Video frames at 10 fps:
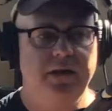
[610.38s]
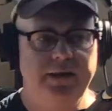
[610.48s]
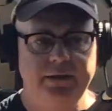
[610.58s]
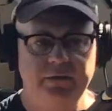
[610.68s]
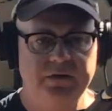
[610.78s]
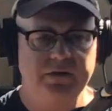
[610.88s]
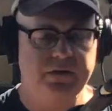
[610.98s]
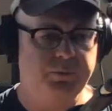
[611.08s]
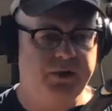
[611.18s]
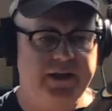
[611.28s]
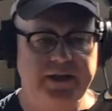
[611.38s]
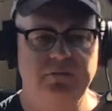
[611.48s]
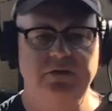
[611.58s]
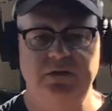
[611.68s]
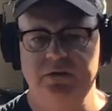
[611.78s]
And his
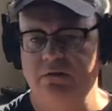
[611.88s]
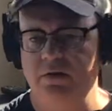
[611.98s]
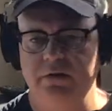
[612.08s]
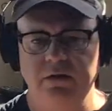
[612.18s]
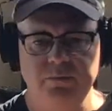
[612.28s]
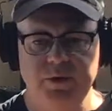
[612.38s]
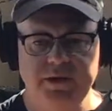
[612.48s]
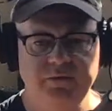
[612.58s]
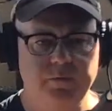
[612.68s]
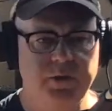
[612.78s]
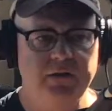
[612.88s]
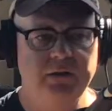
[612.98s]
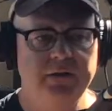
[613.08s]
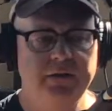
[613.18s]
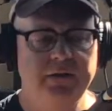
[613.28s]
playing was just like unbelievable.
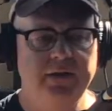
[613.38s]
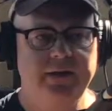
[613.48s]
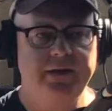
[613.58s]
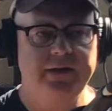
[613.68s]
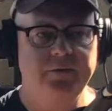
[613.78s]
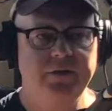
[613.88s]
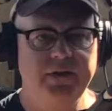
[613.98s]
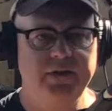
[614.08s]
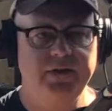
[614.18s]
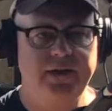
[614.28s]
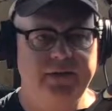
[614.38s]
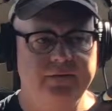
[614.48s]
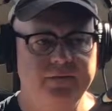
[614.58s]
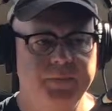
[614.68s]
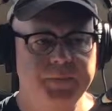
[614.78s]
And I would hear that,
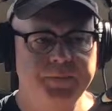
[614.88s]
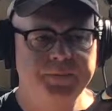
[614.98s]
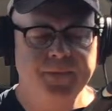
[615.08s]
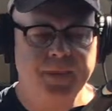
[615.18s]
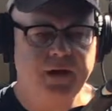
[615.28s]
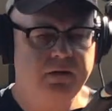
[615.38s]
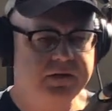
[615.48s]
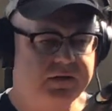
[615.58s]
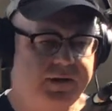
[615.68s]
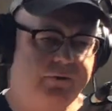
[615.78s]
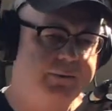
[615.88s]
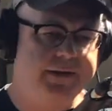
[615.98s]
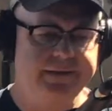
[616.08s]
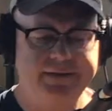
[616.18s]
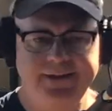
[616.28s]
and it's
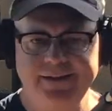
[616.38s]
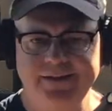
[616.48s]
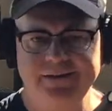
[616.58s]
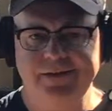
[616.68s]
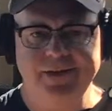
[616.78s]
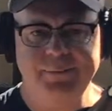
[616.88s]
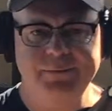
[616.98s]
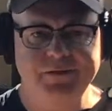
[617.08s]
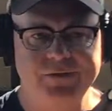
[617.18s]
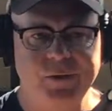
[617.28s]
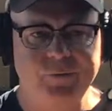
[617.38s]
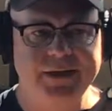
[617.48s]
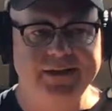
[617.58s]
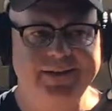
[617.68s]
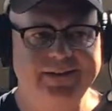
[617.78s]
everybody. I think a lot of people know
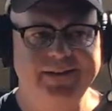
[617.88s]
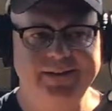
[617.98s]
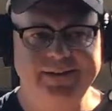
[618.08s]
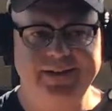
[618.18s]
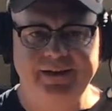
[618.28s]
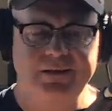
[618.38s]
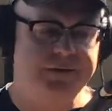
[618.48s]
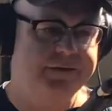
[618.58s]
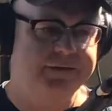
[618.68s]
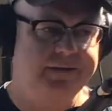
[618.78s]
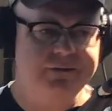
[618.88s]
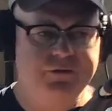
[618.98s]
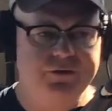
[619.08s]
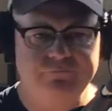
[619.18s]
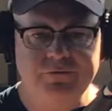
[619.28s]
me. They're like, I was like
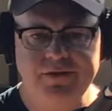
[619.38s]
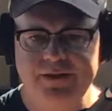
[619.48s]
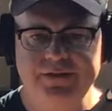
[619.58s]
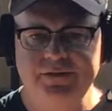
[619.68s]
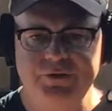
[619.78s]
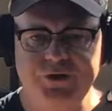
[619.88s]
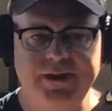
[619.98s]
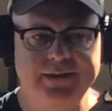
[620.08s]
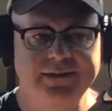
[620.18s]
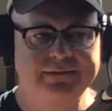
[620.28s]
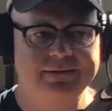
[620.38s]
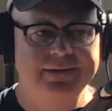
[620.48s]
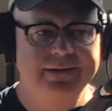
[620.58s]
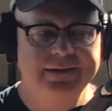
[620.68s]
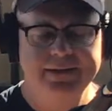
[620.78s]
really into Chet, and
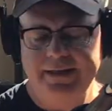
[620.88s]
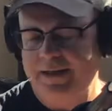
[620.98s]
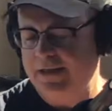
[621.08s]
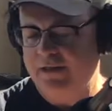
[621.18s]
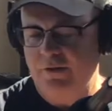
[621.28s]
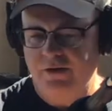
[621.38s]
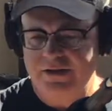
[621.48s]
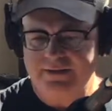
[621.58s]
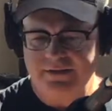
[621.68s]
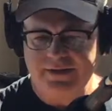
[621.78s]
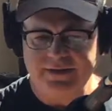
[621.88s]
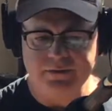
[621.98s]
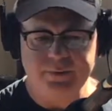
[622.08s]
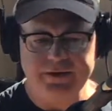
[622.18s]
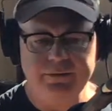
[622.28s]
I like all kinds of things.
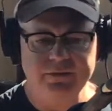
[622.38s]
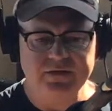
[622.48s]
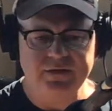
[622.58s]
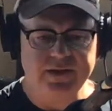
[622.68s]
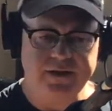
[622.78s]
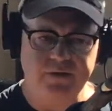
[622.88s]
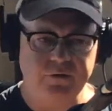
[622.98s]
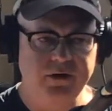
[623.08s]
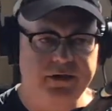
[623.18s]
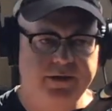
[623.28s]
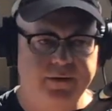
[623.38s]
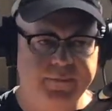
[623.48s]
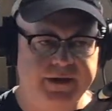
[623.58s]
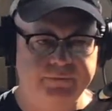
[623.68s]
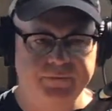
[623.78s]
But he was the guy that really got
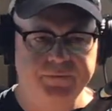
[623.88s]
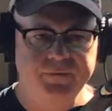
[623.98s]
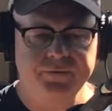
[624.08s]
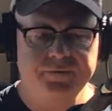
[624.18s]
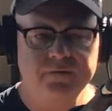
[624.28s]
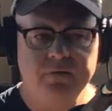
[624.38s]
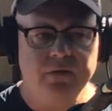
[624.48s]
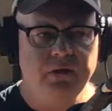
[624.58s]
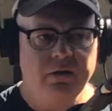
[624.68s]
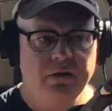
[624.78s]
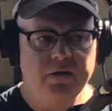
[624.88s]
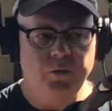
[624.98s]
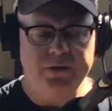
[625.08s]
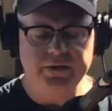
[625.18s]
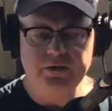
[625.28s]
me
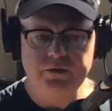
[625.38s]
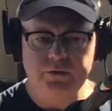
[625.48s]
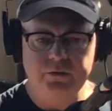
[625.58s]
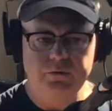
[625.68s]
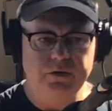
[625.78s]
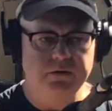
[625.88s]
going into,